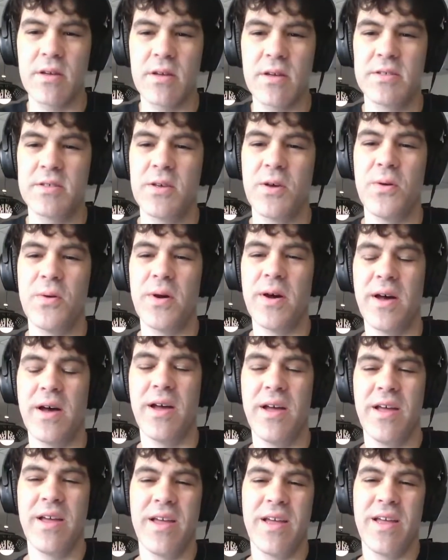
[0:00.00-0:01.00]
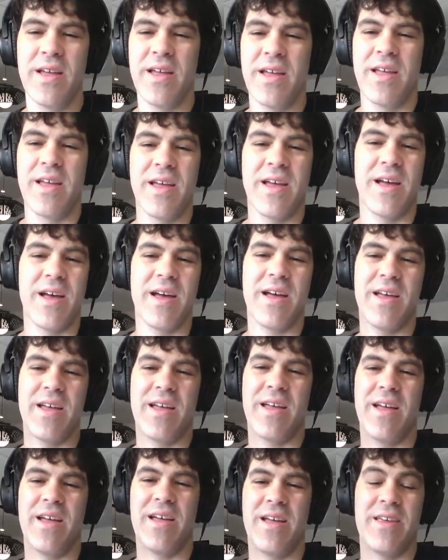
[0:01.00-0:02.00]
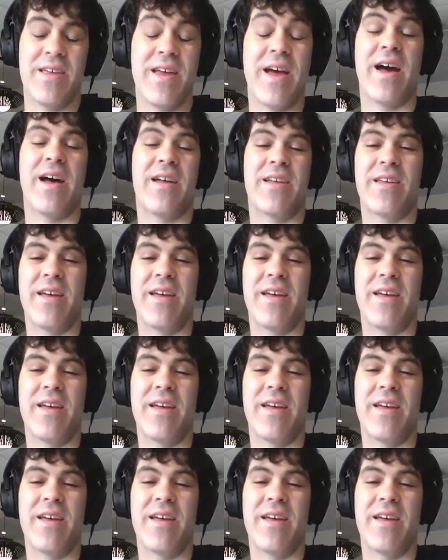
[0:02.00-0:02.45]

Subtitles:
So, yeah,